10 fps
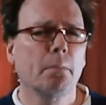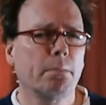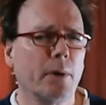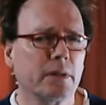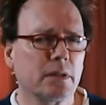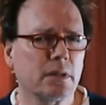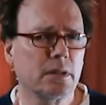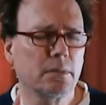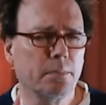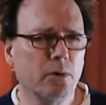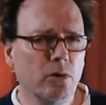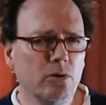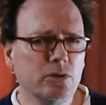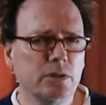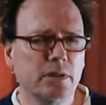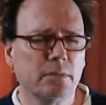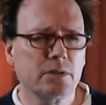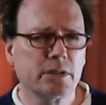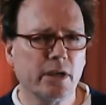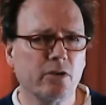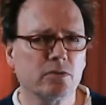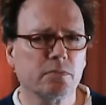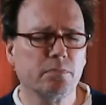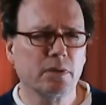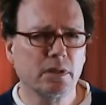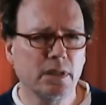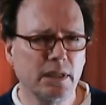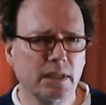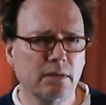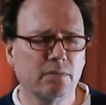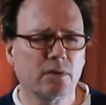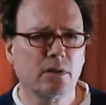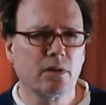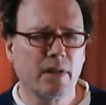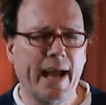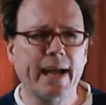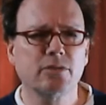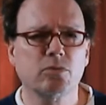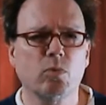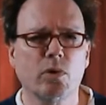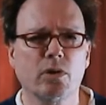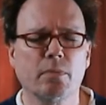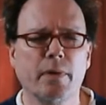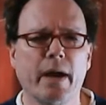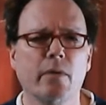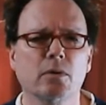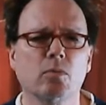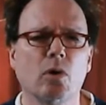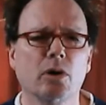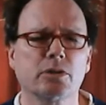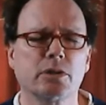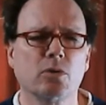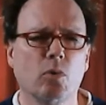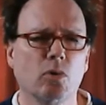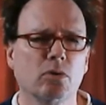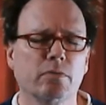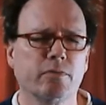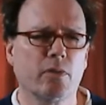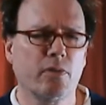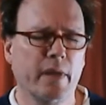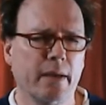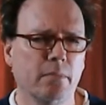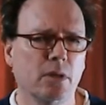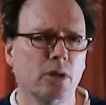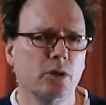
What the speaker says: But the person themselves believed that's where the power was in order for them